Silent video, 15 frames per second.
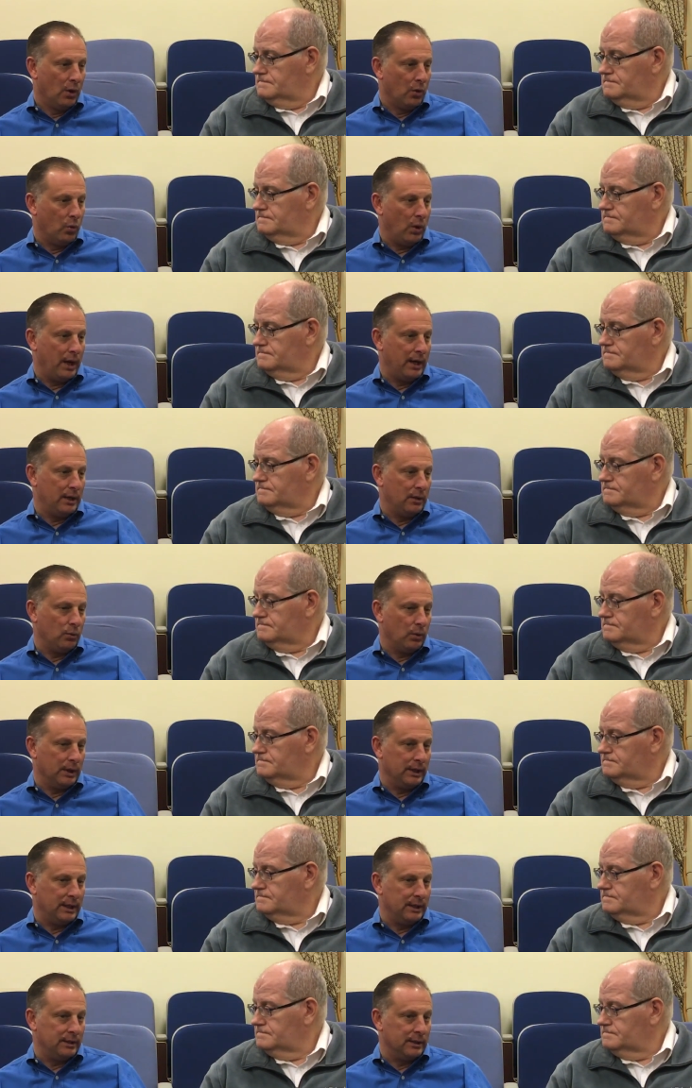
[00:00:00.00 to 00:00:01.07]
Speaker 1: when when
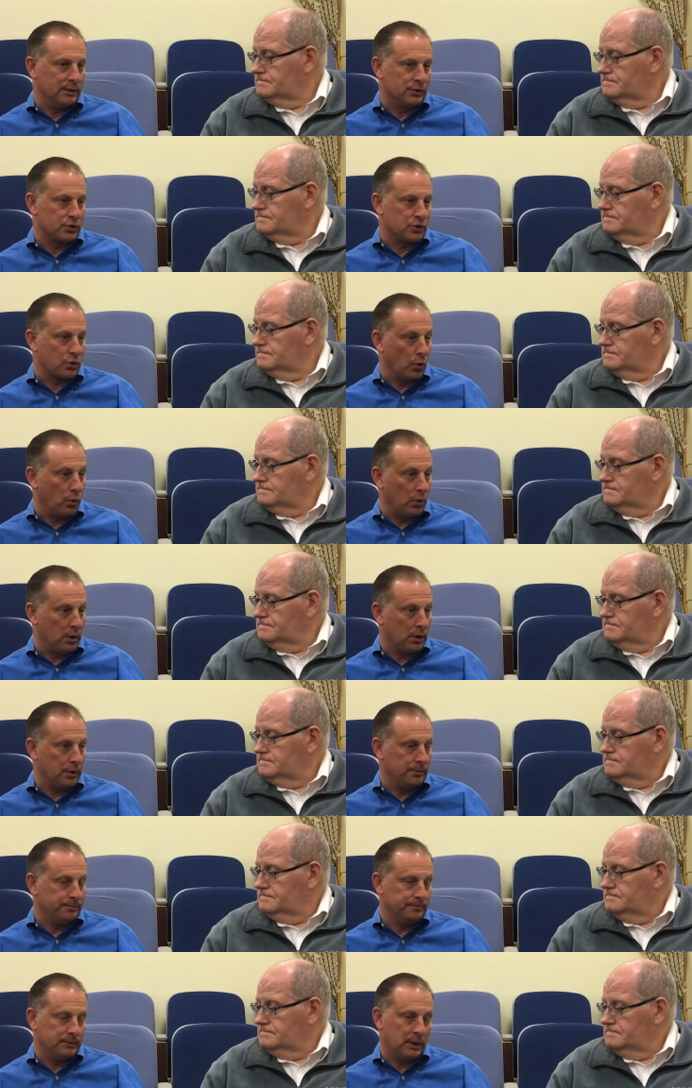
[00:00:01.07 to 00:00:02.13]
he did score,
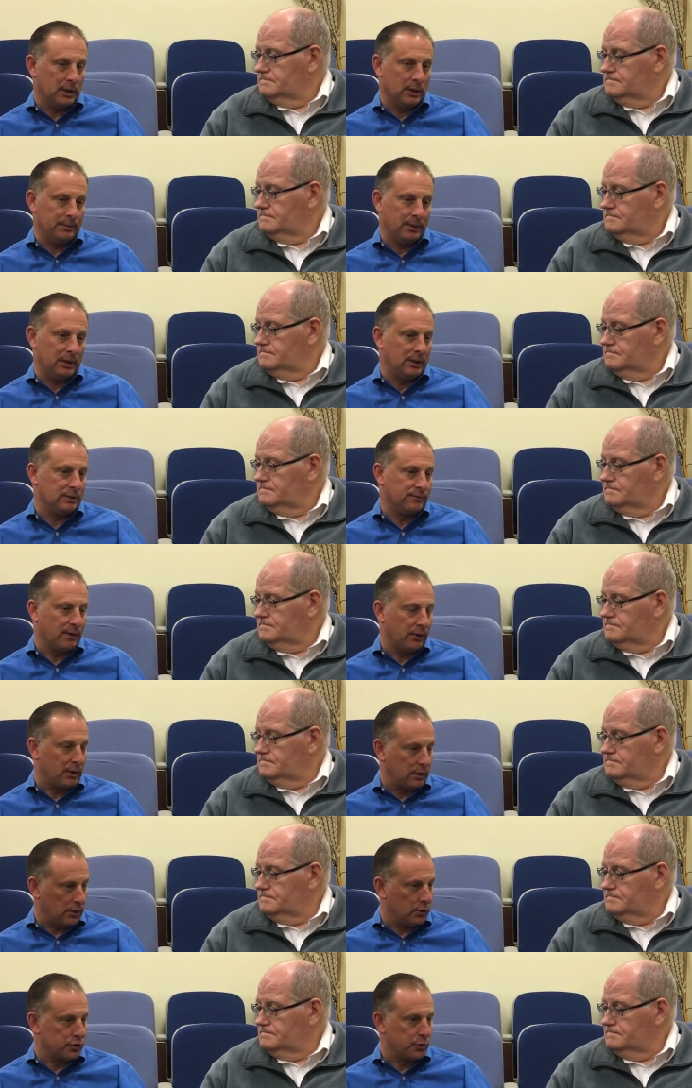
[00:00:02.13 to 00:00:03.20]
um, and he's very
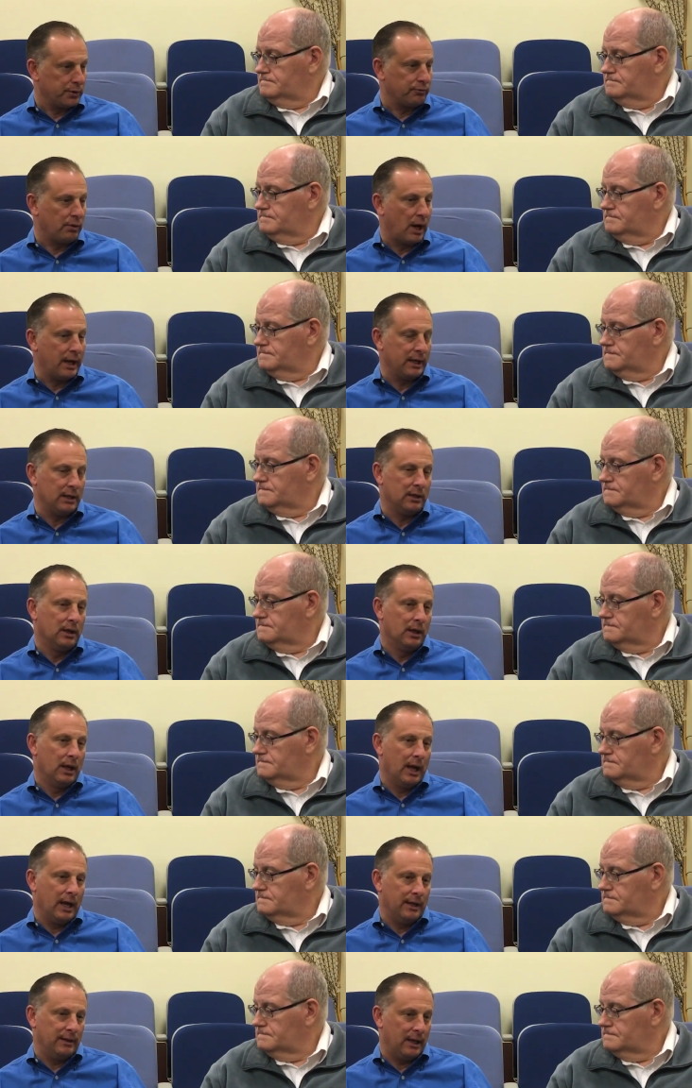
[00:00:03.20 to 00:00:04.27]
close with Ryan,
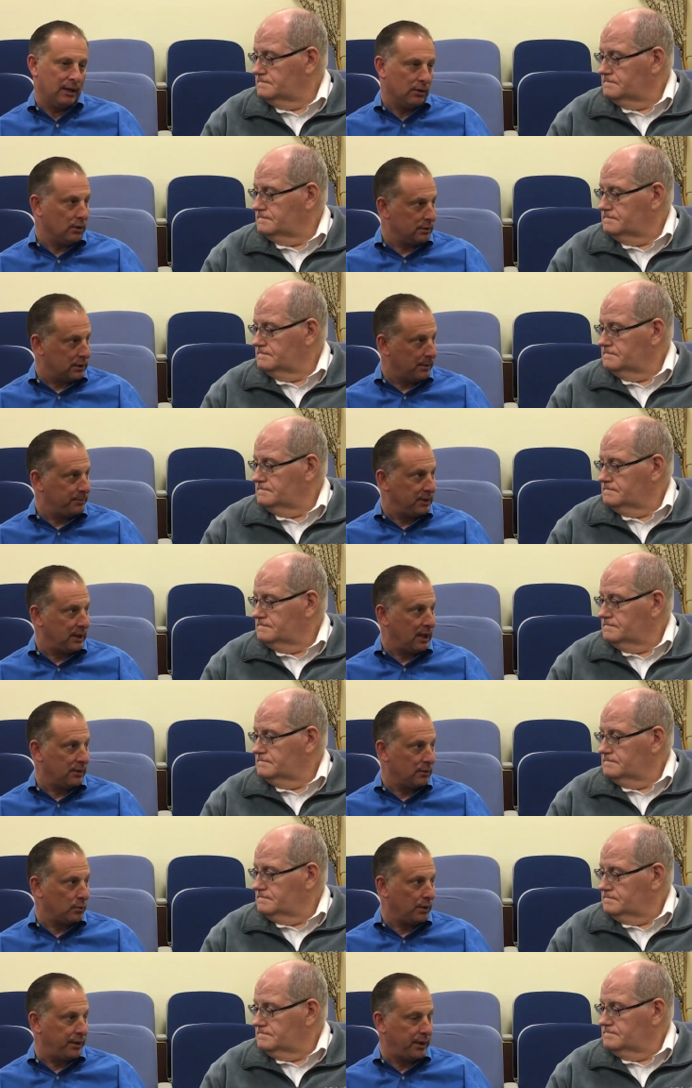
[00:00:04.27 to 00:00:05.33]
and they hooked up together
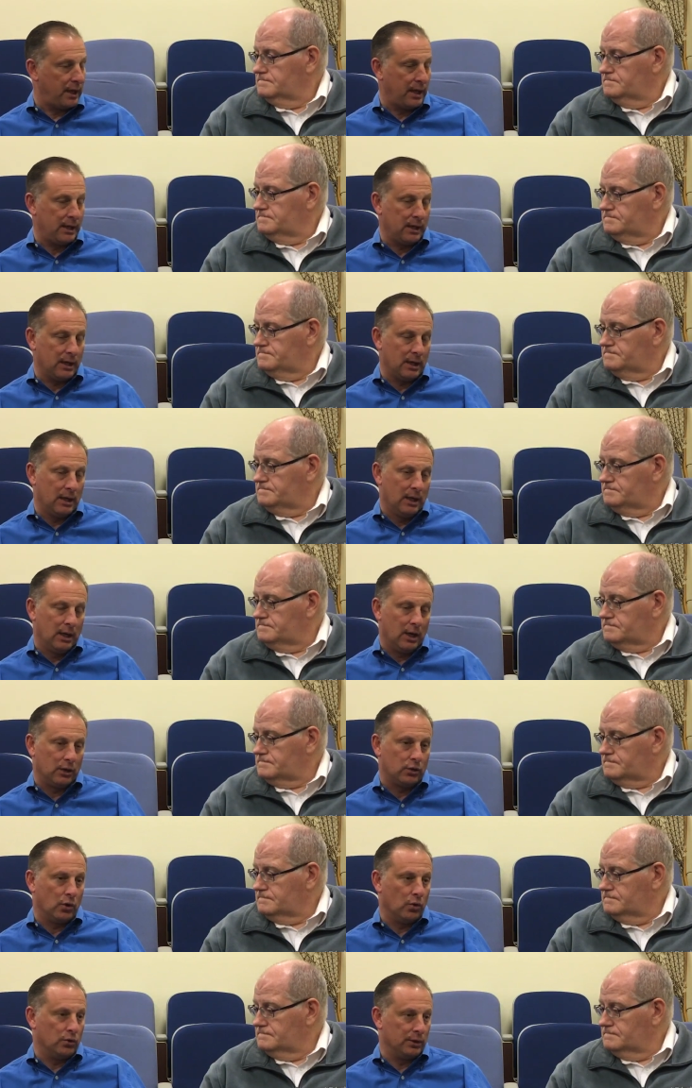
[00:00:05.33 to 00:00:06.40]
with a, uh, a
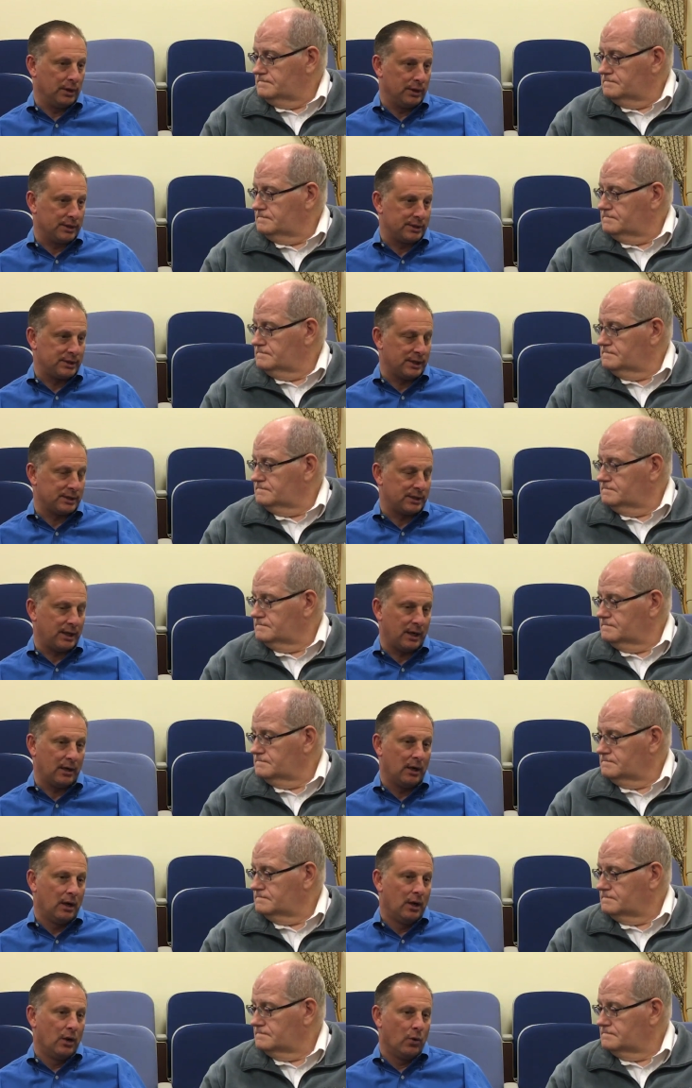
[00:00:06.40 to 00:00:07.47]
goal and an assist there.
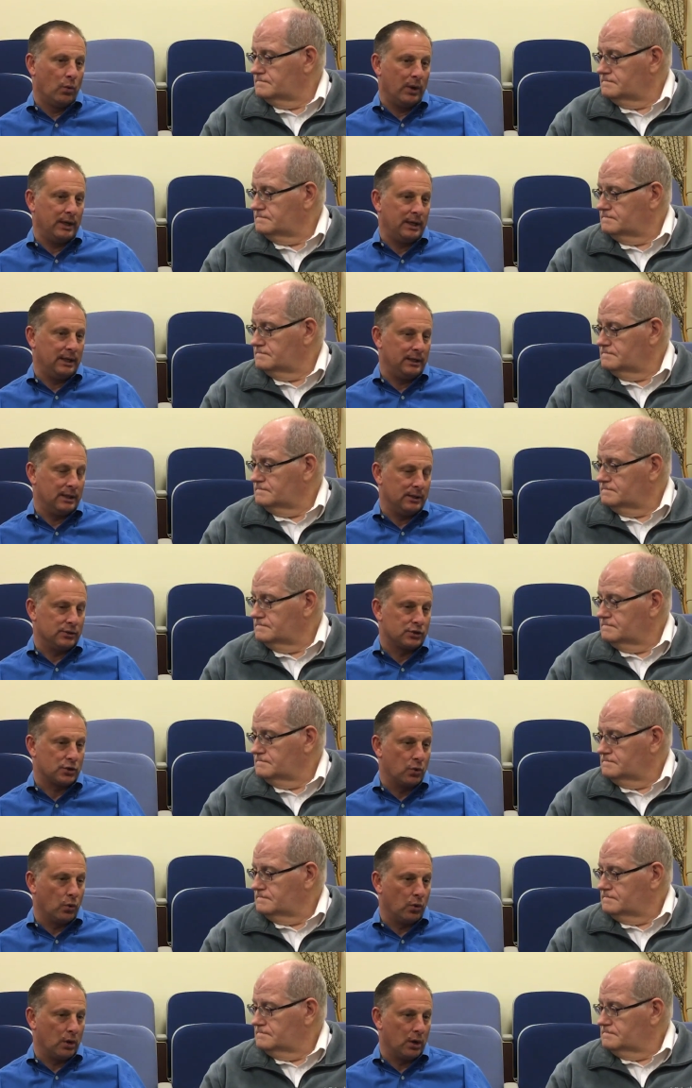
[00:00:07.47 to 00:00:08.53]
When he did
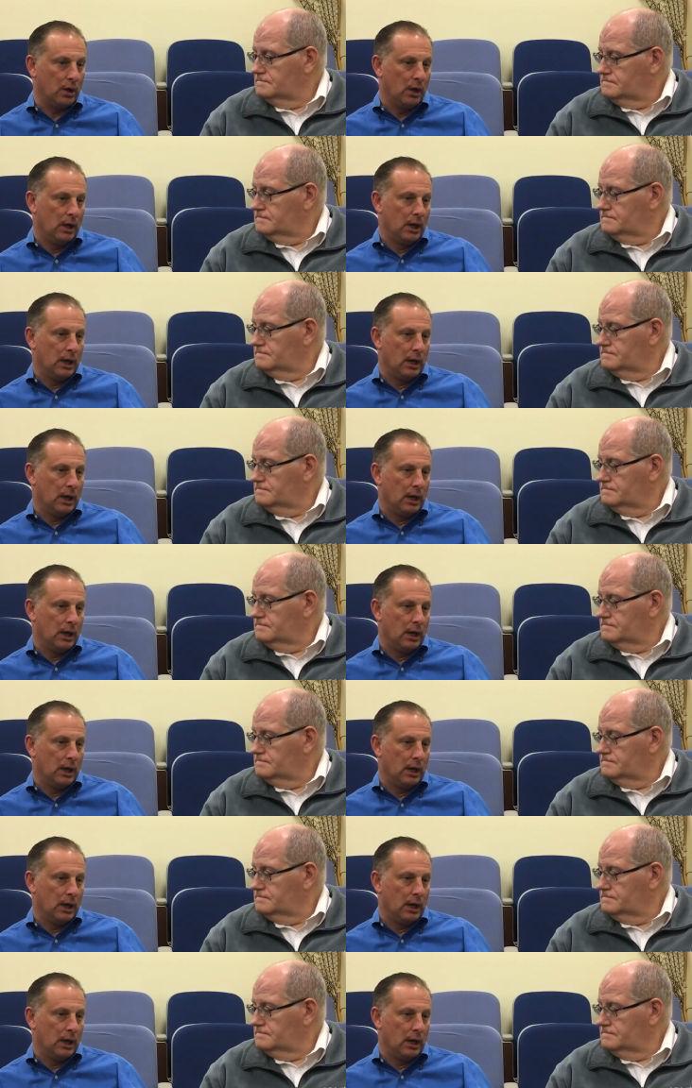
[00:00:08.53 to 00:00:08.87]
score,